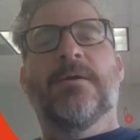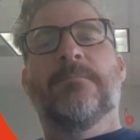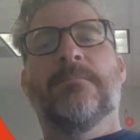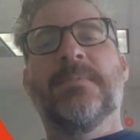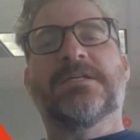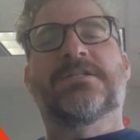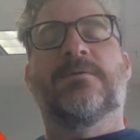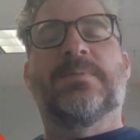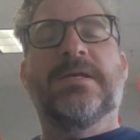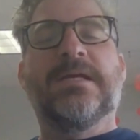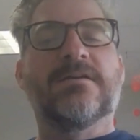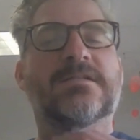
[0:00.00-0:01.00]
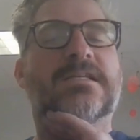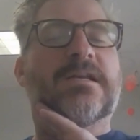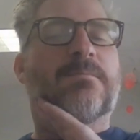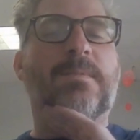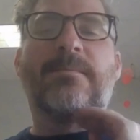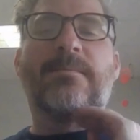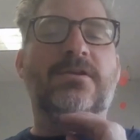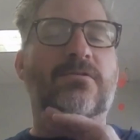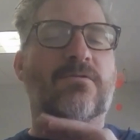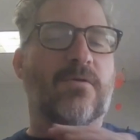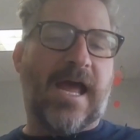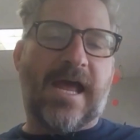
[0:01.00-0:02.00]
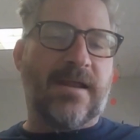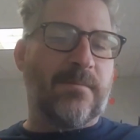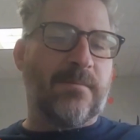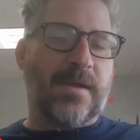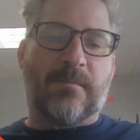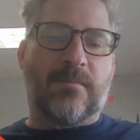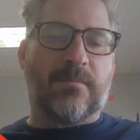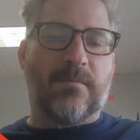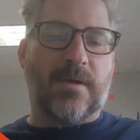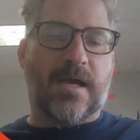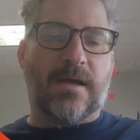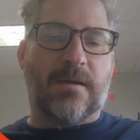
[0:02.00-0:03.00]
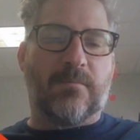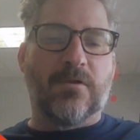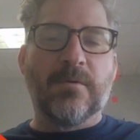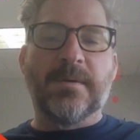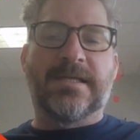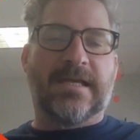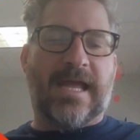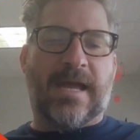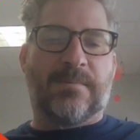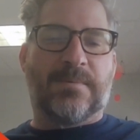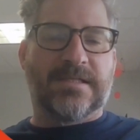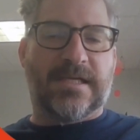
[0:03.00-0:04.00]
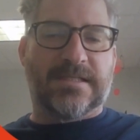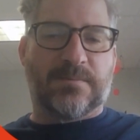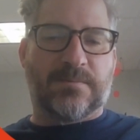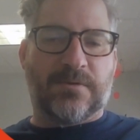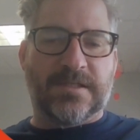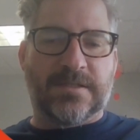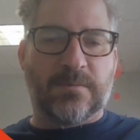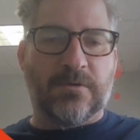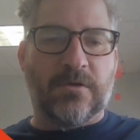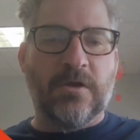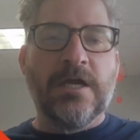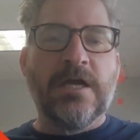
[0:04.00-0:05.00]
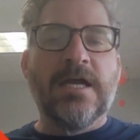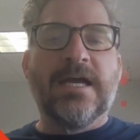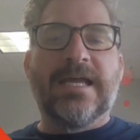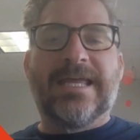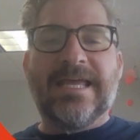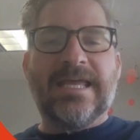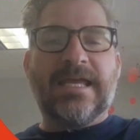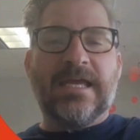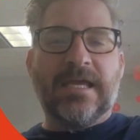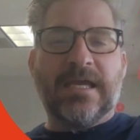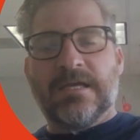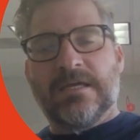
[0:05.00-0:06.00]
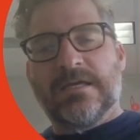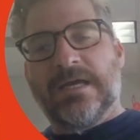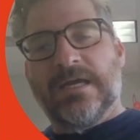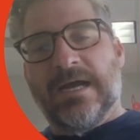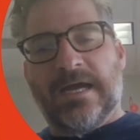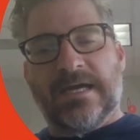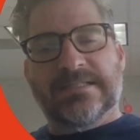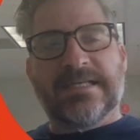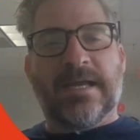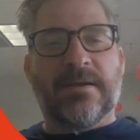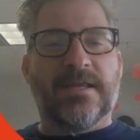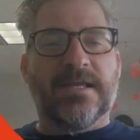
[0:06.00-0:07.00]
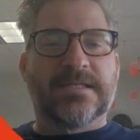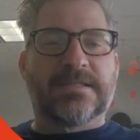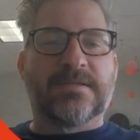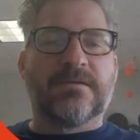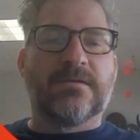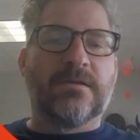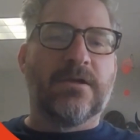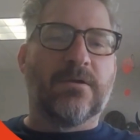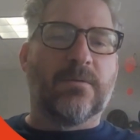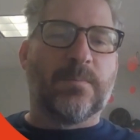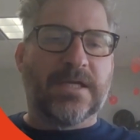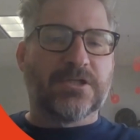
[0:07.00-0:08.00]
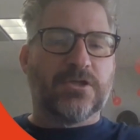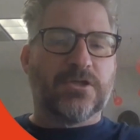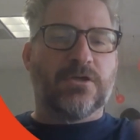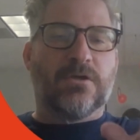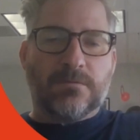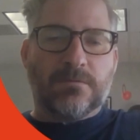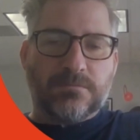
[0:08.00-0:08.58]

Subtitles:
Mr. Peterson, maybe you had him at Bloomington campus as a principal. He sent this little picture